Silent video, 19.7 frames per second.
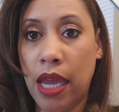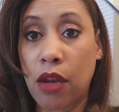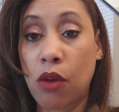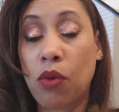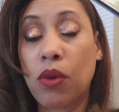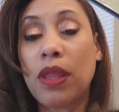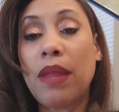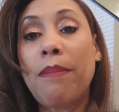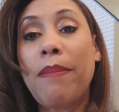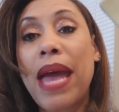
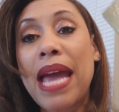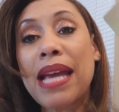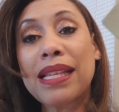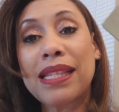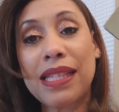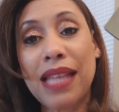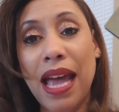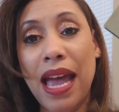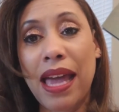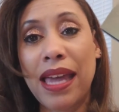on the back
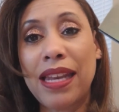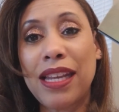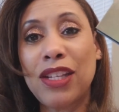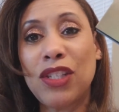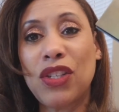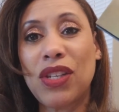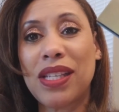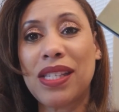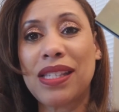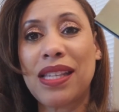side, it
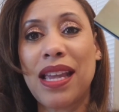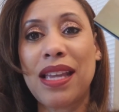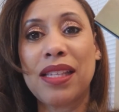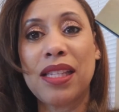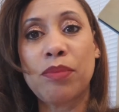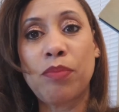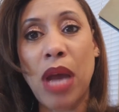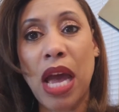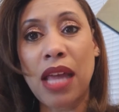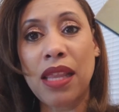just says
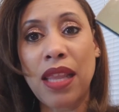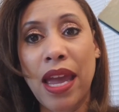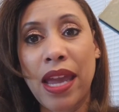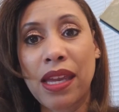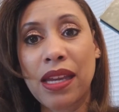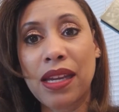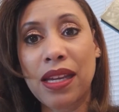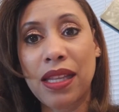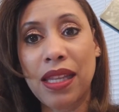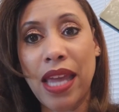
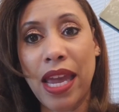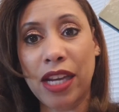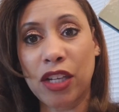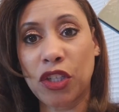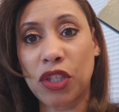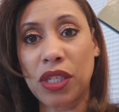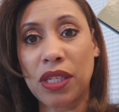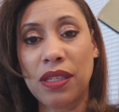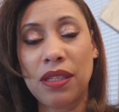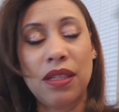Spotlight
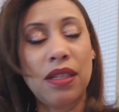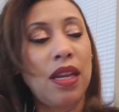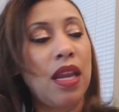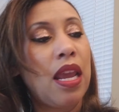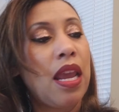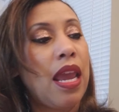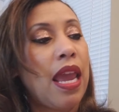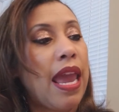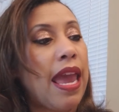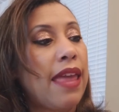Collection,
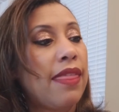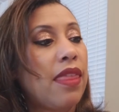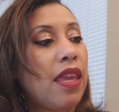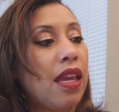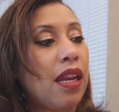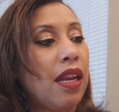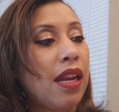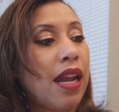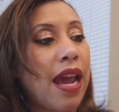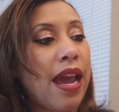and
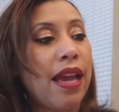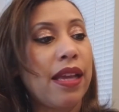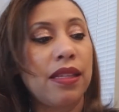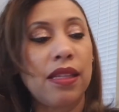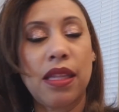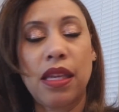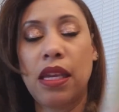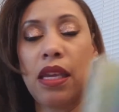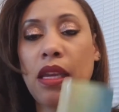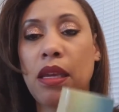then it has
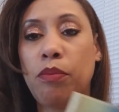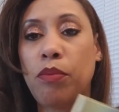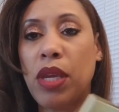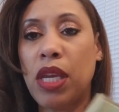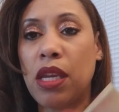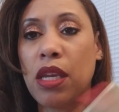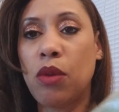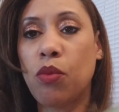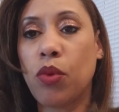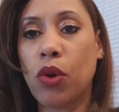the
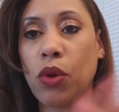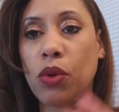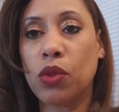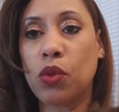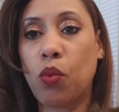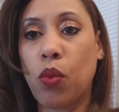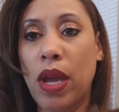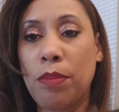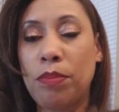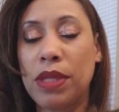Pinkey Rose
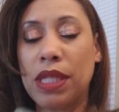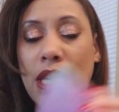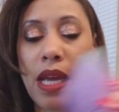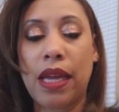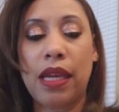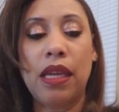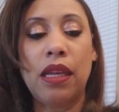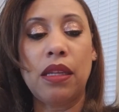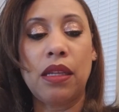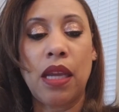
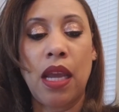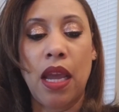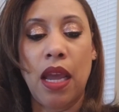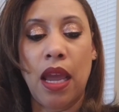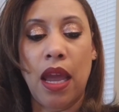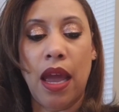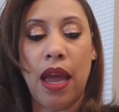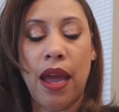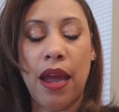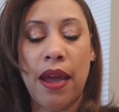website.
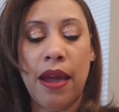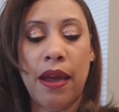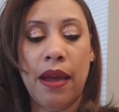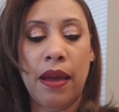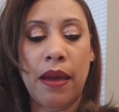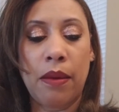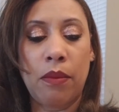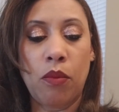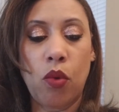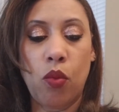
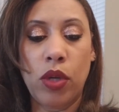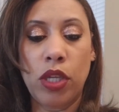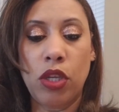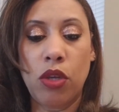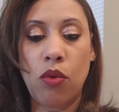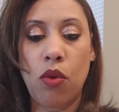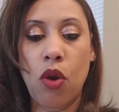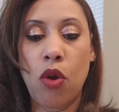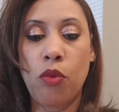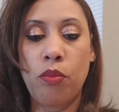When
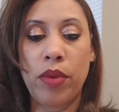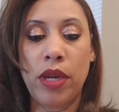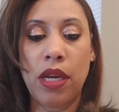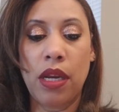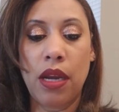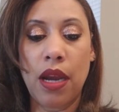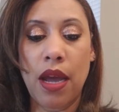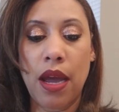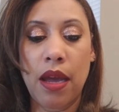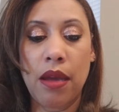you open
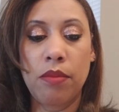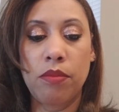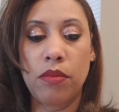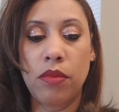it up,